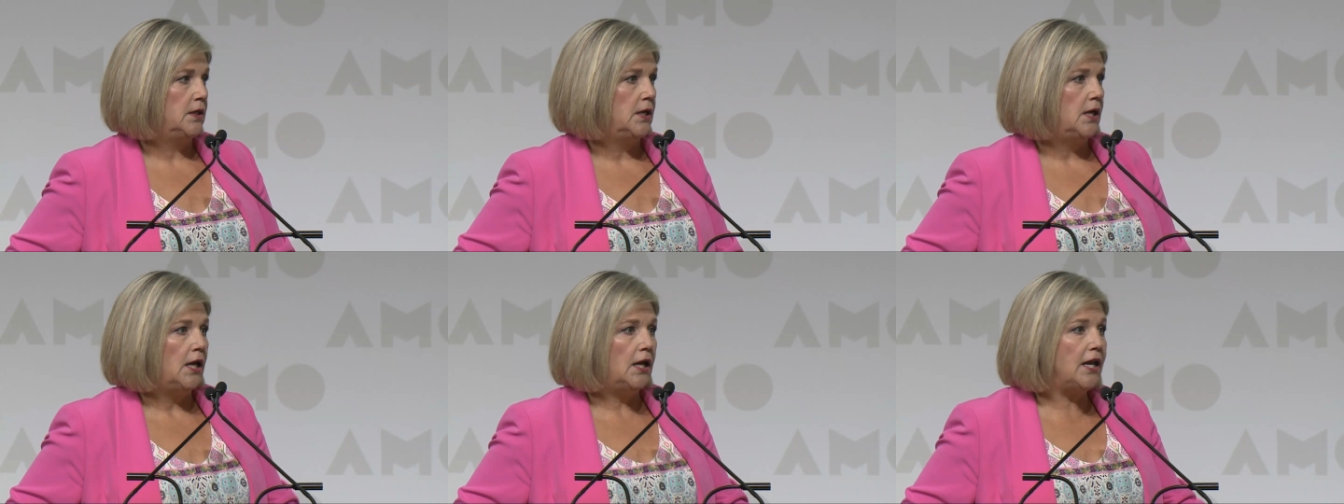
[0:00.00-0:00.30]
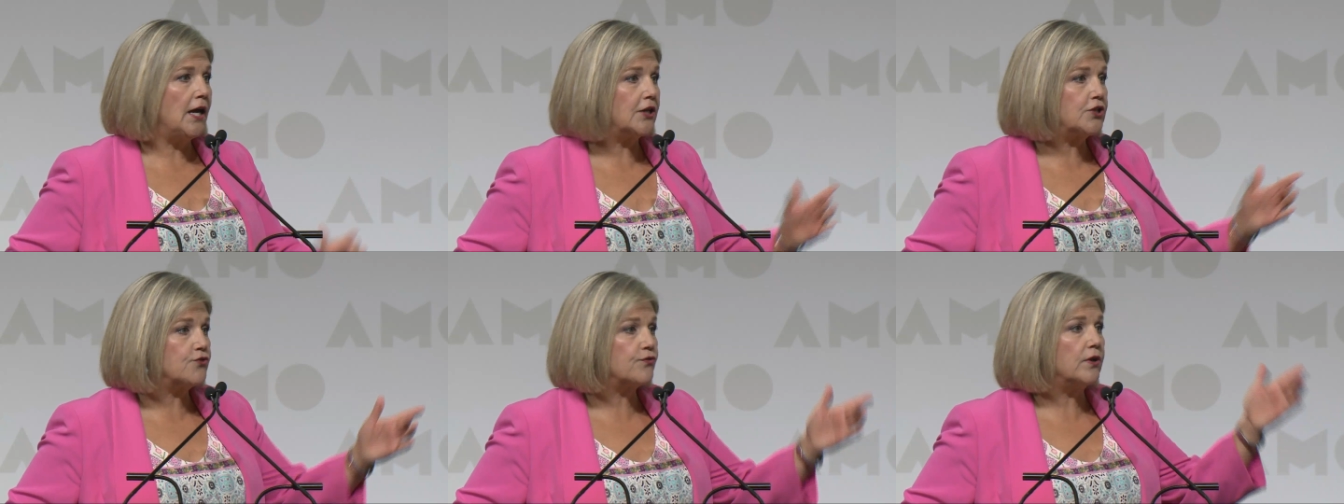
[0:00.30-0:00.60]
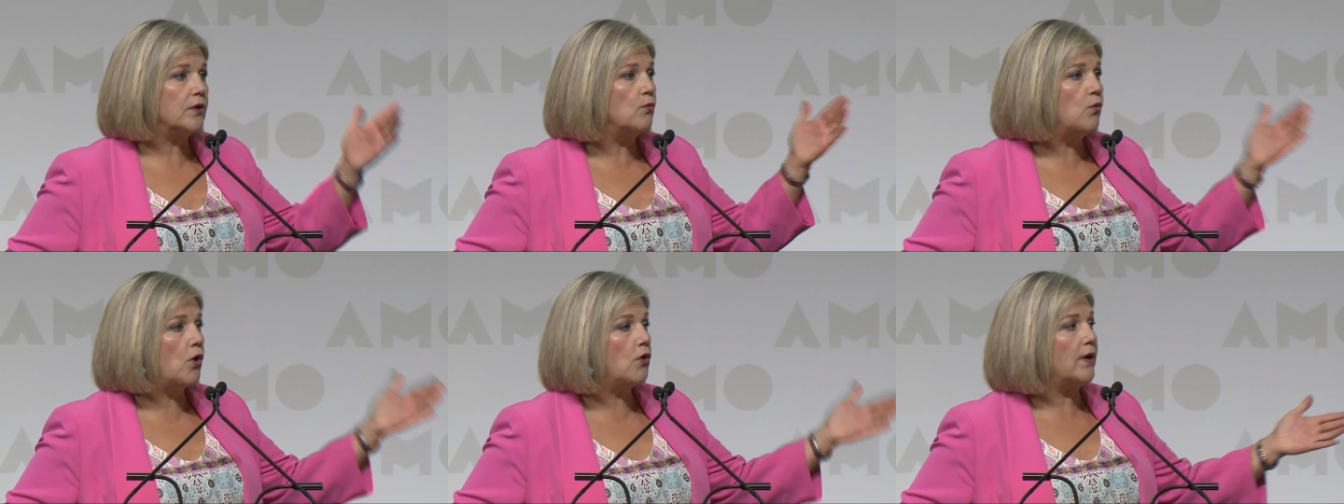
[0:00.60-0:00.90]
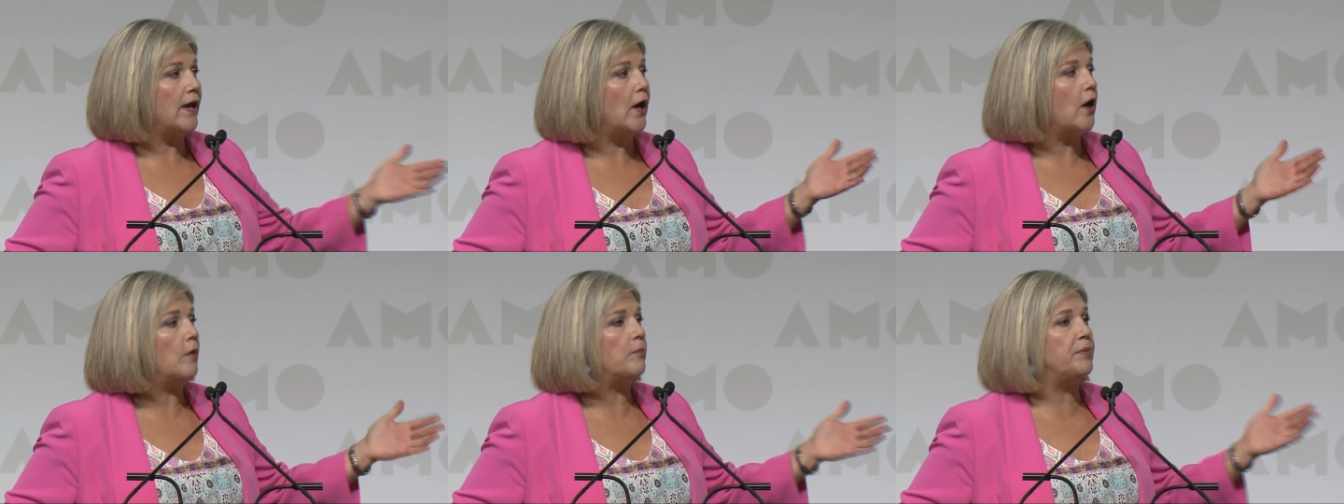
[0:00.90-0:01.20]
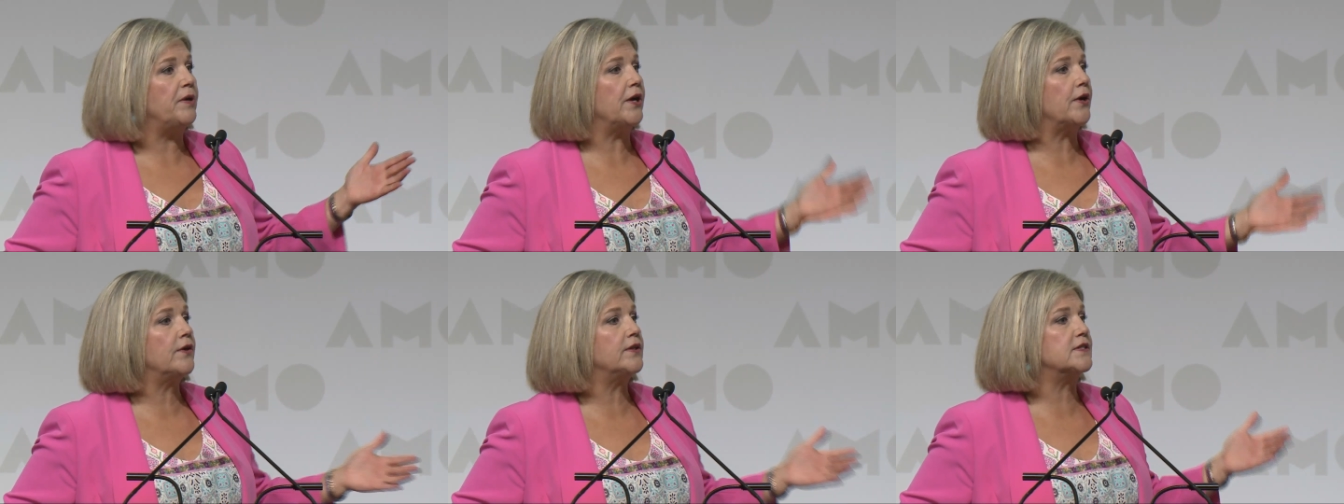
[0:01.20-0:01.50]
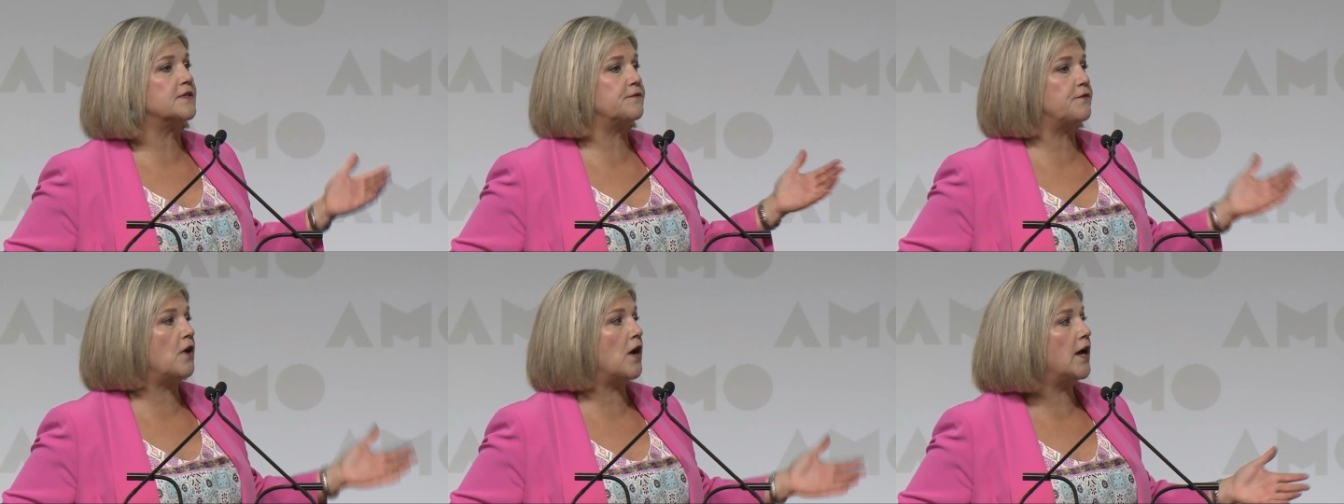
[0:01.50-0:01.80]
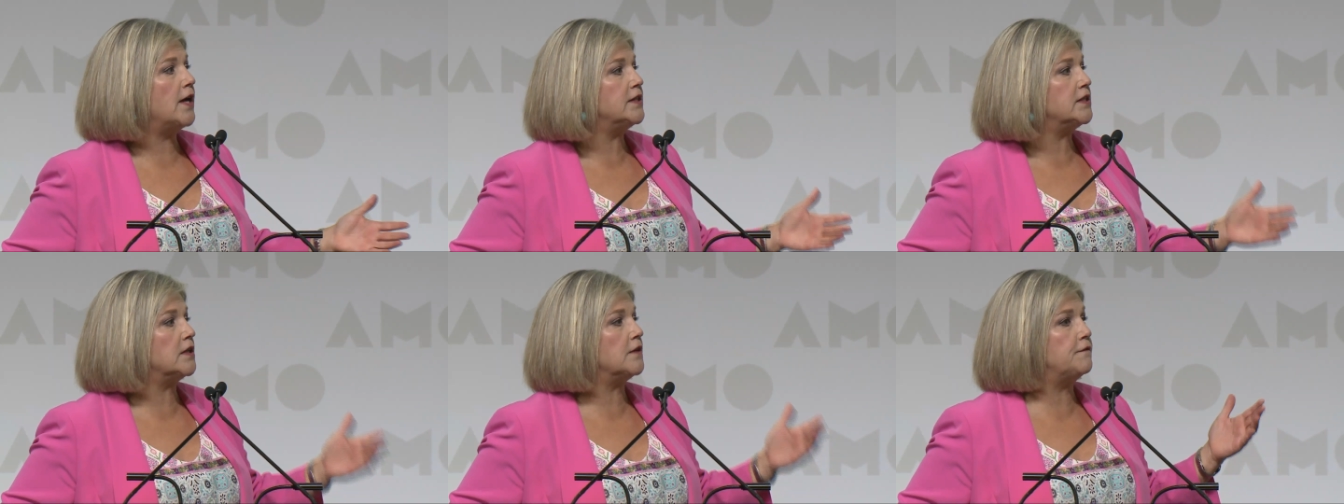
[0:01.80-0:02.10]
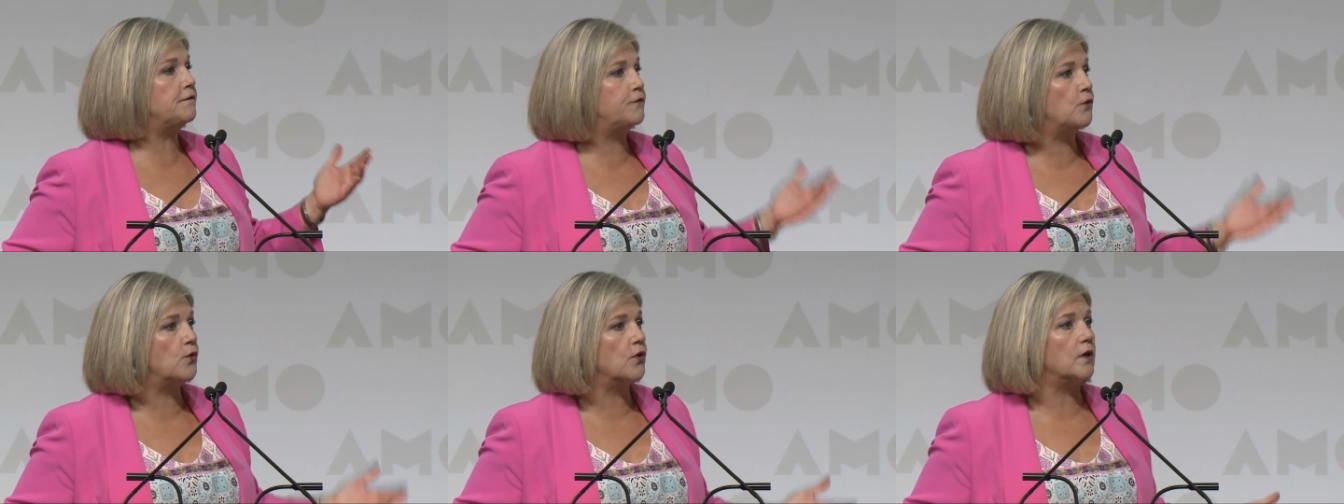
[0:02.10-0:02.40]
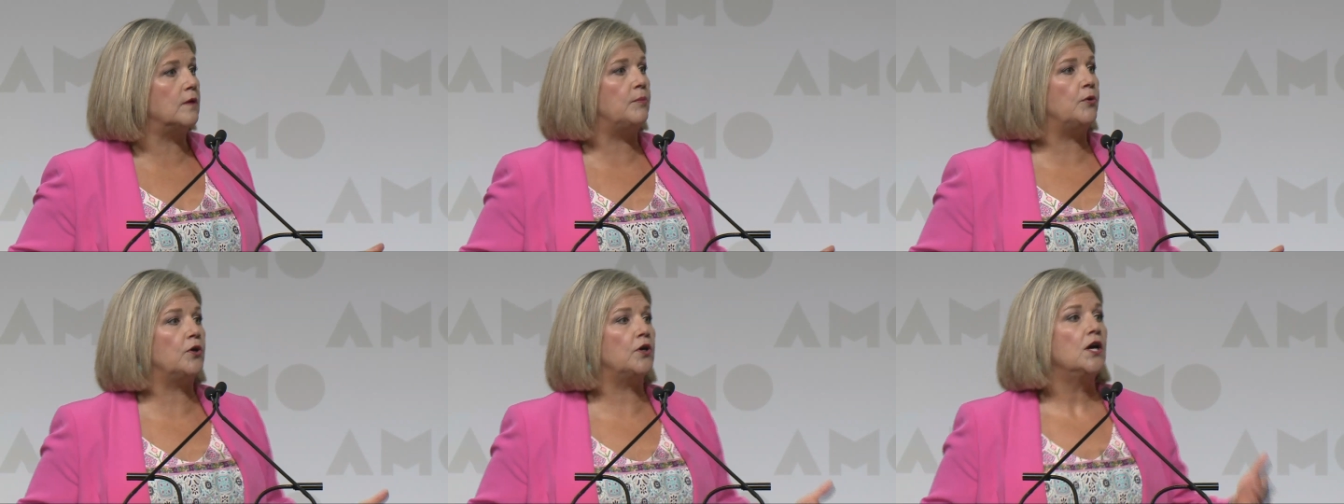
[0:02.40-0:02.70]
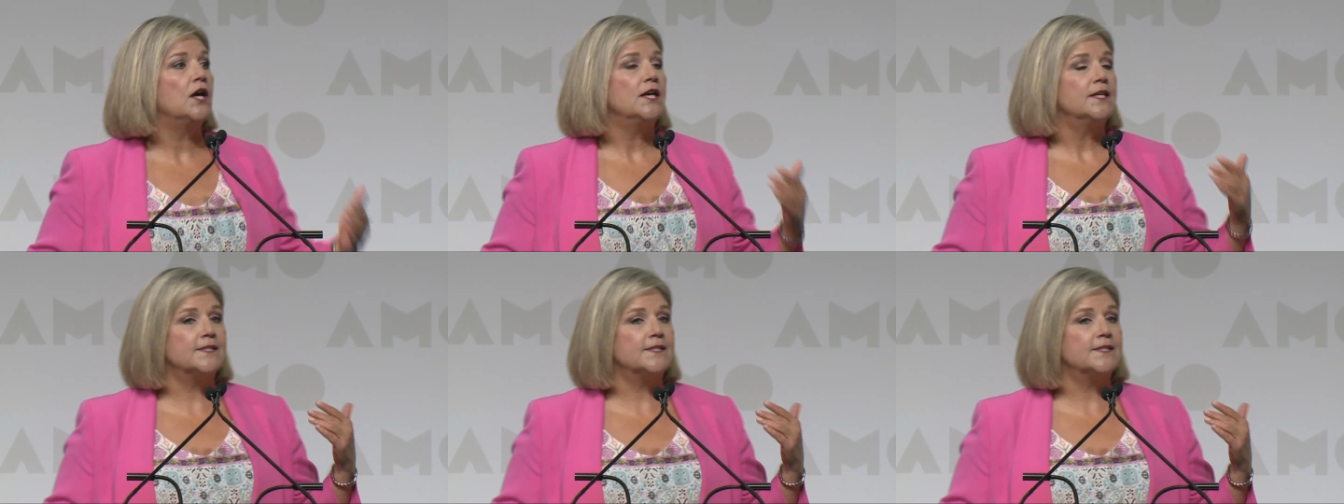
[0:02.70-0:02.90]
Lecturing won't help parents find an affordable,